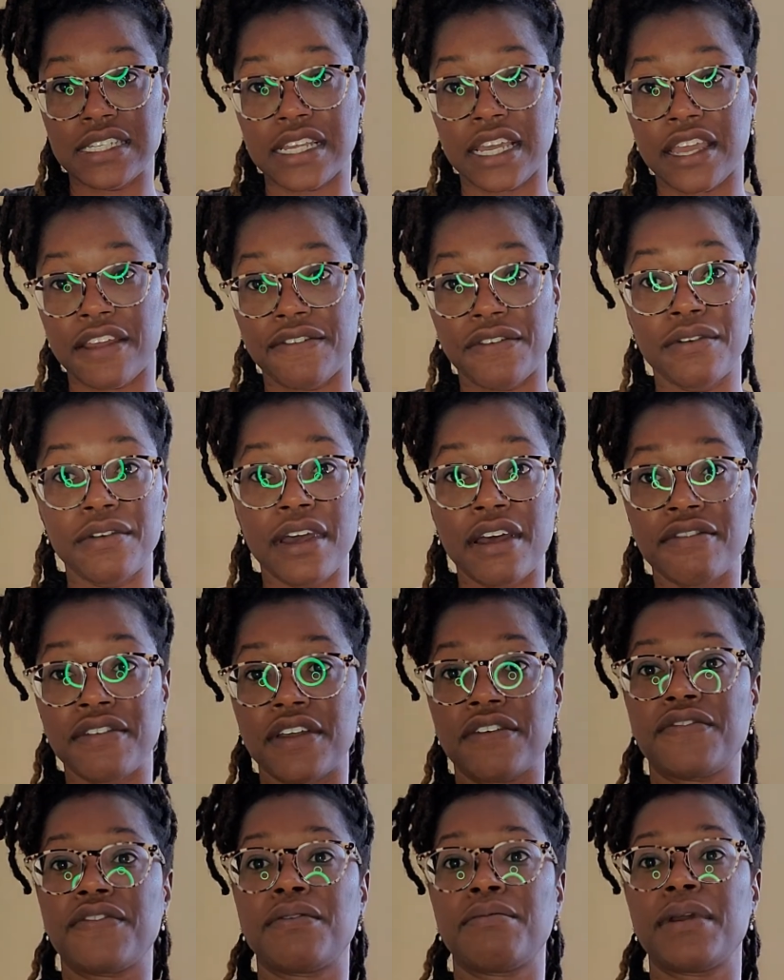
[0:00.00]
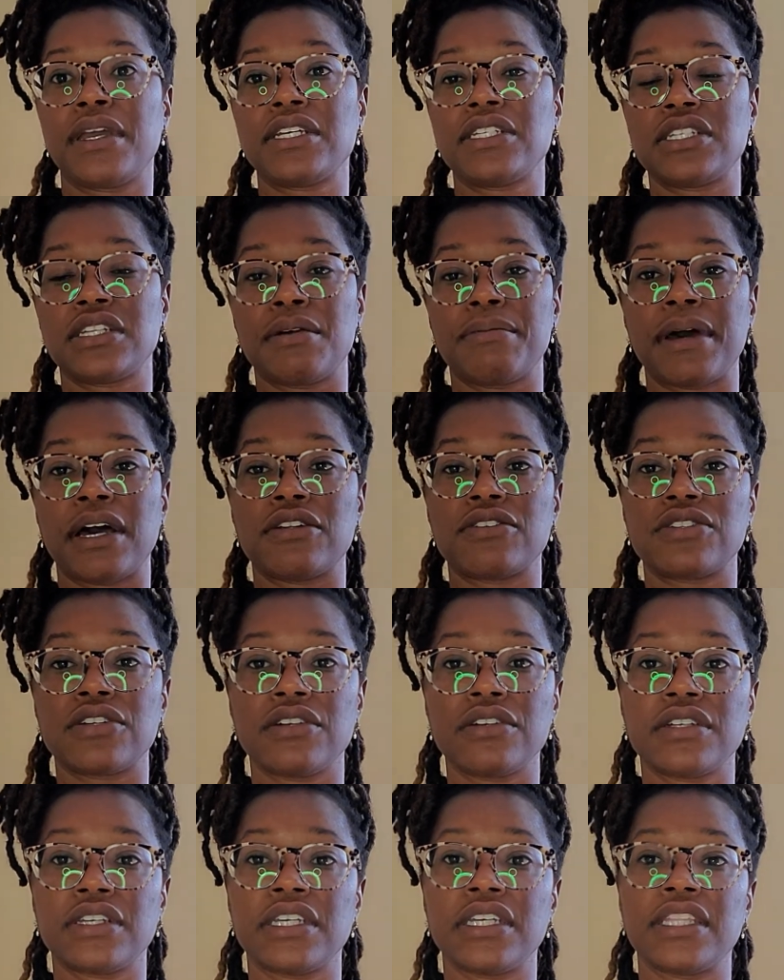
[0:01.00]
Like if you have information about
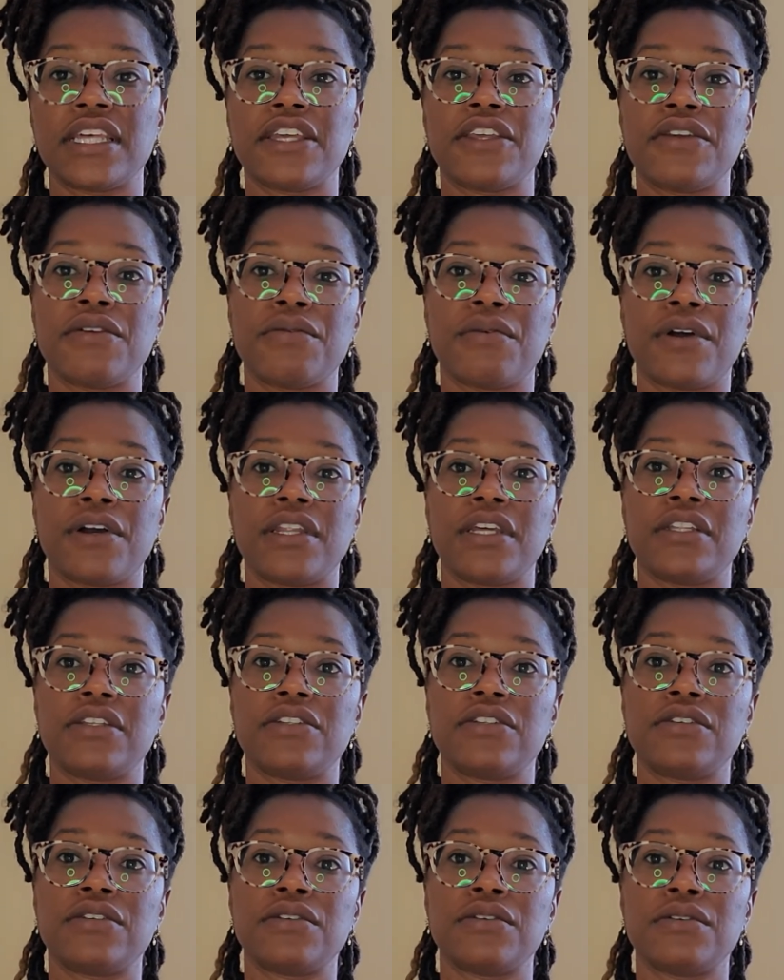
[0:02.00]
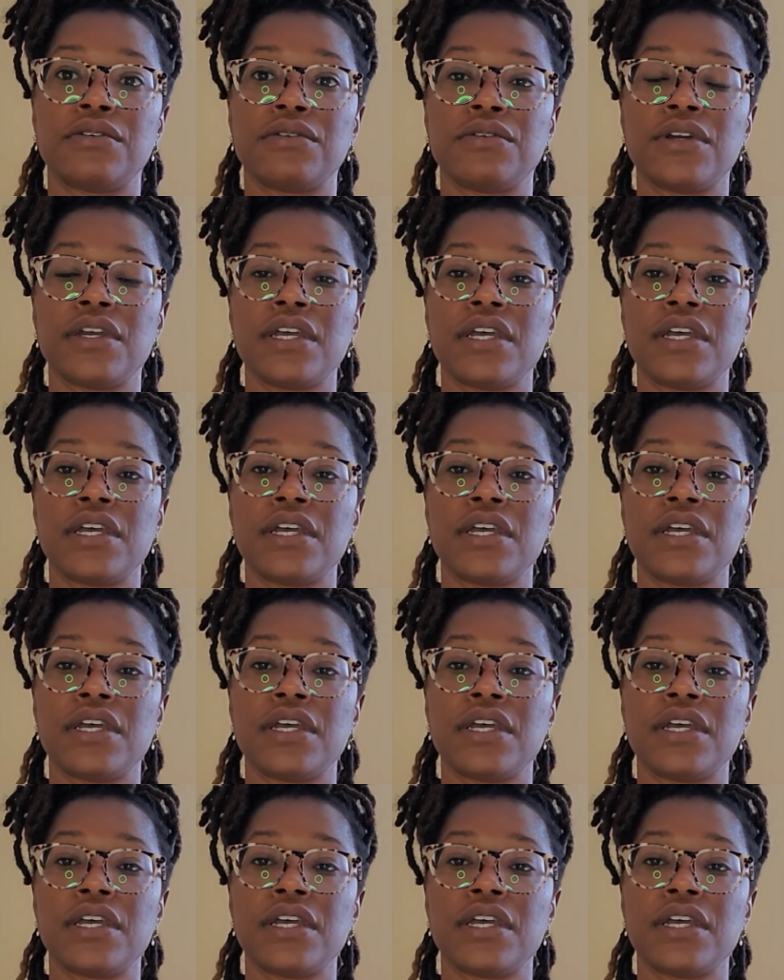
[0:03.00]
Turkey that you wanted to